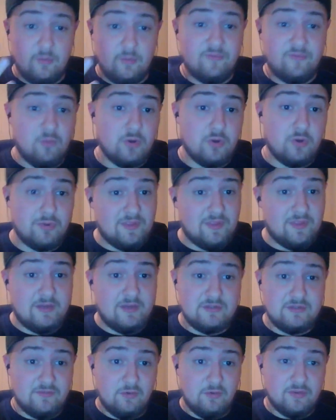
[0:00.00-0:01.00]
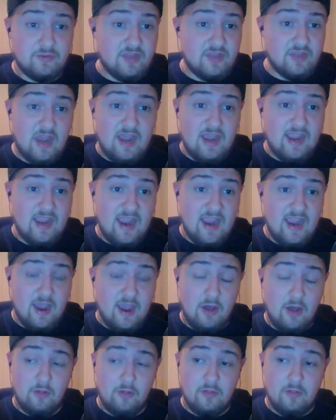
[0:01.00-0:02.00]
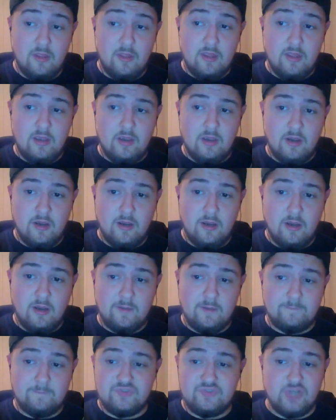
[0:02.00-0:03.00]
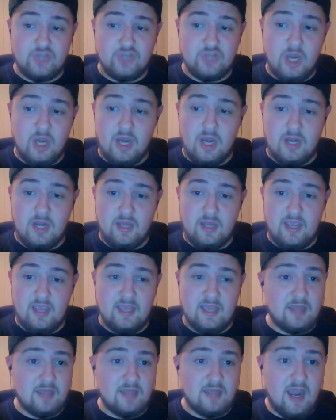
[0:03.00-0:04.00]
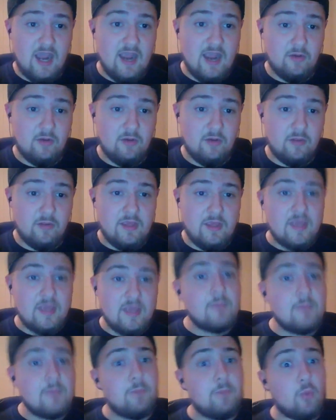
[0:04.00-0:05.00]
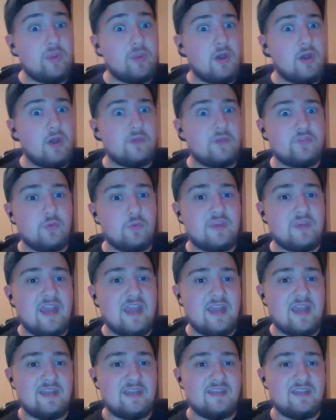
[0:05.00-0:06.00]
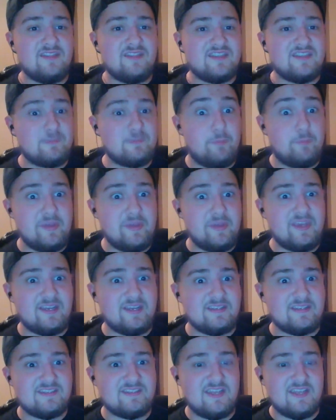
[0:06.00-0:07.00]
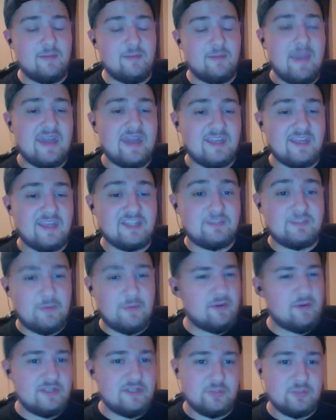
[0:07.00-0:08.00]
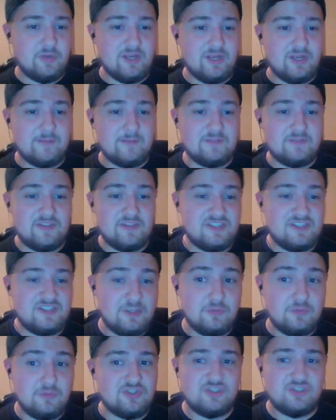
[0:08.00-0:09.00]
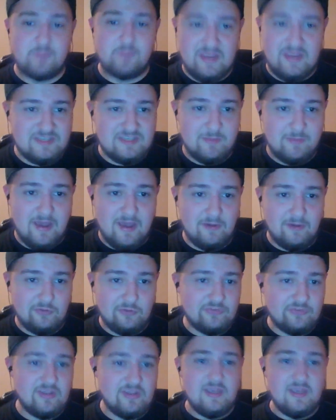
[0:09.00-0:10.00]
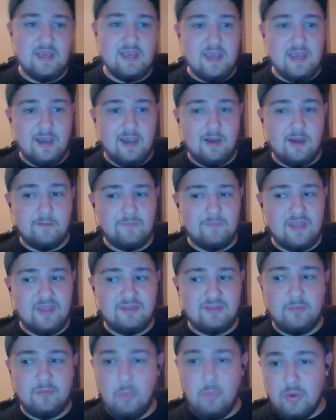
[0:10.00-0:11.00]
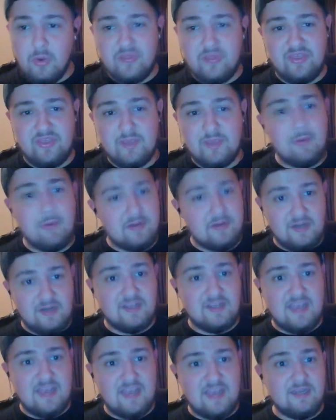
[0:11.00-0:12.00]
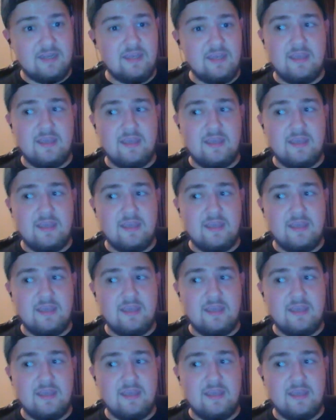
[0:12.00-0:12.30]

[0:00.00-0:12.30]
the four Green Lanterns of Earth, Guy, Hal, John, and Kyle. But we also get this big cinematic experience when it comes to these huge space battles. And the more I think about it, again,